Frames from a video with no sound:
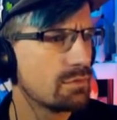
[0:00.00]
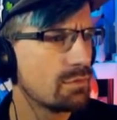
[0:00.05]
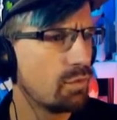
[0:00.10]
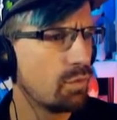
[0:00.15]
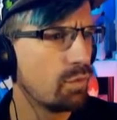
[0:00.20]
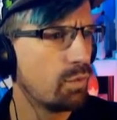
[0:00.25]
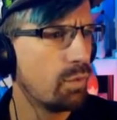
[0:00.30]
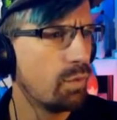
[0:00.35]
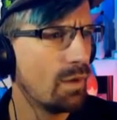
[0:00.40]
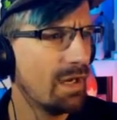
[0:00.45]

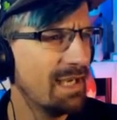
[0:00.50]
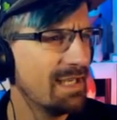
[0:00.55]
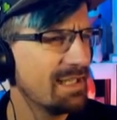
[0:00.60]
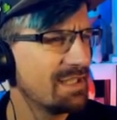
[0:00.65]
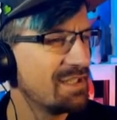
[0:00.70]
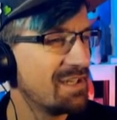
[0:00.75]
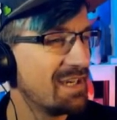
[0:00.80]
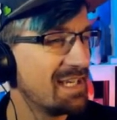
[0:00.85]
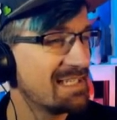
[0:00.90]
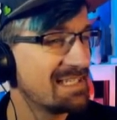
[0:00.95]
quite a
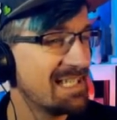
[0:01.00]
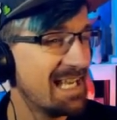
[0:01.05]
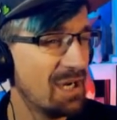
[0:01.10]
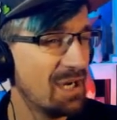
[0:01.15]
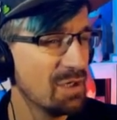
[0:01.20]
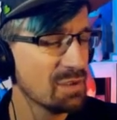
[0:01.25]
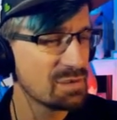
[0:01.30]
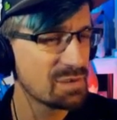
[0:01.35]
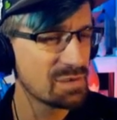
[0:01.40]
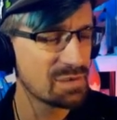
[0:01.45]
nice
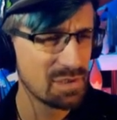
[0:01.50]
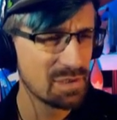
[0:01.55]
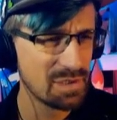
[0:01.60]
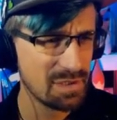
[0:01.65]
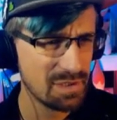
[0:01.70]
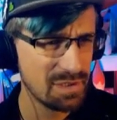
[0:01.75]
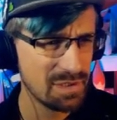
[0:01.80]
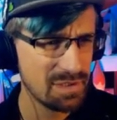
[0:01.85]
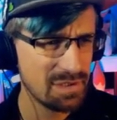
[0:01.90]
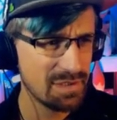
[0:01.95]
house.
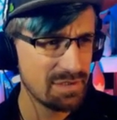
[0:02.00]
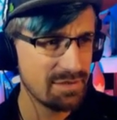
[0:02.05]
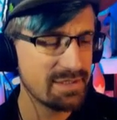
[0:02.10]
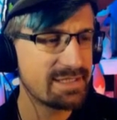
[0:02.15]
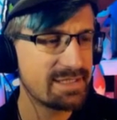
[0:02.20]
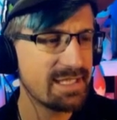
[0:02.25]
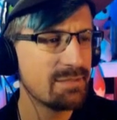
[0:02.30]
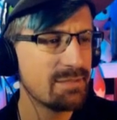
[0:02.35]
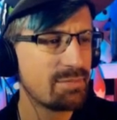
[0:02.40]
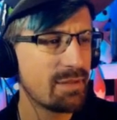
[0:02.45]
This
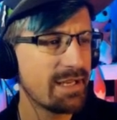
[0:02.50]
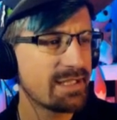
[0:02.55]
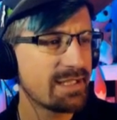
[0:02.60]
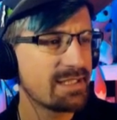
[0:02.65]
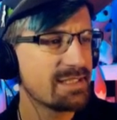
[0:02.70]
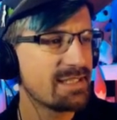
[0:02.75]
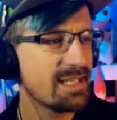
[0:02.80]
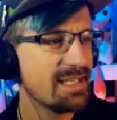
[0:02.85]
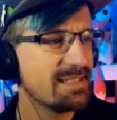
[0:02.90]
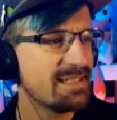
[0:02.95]
day planner
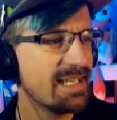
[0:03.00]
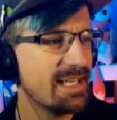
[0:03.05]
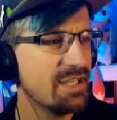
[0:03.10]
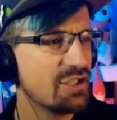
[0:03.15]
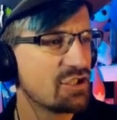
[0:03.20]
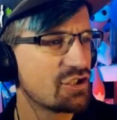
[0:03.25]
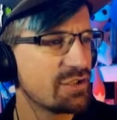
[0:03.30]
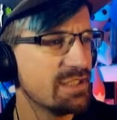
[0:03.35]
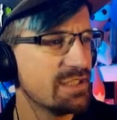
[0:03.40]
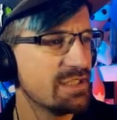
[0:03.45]
contains
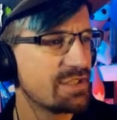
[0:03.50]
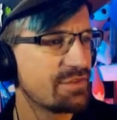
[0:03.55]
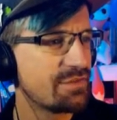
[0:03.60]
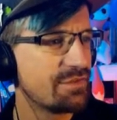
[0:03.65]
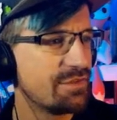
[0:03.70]
entries